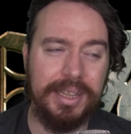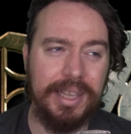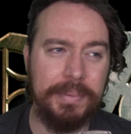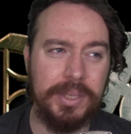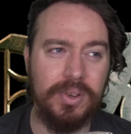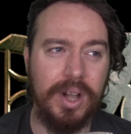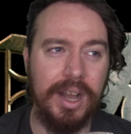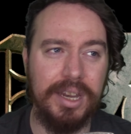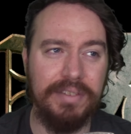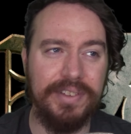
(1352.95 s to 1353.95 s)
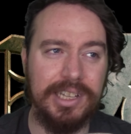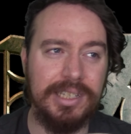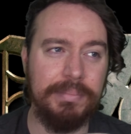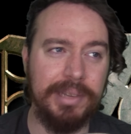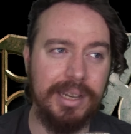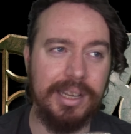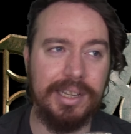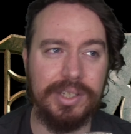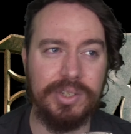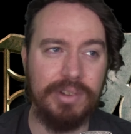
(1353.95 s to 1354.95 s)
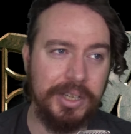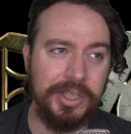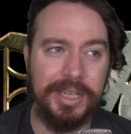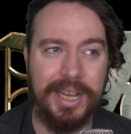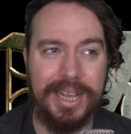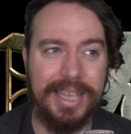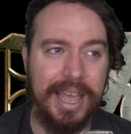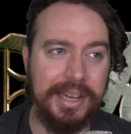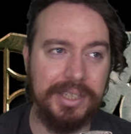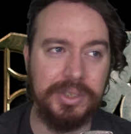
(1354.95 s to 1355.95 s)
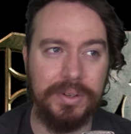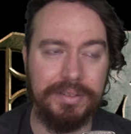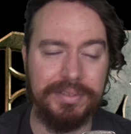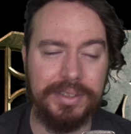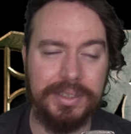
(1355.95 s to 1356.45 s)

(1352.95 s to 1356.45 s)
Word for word: The episode kind of feels a bit like a distraction again, sort of.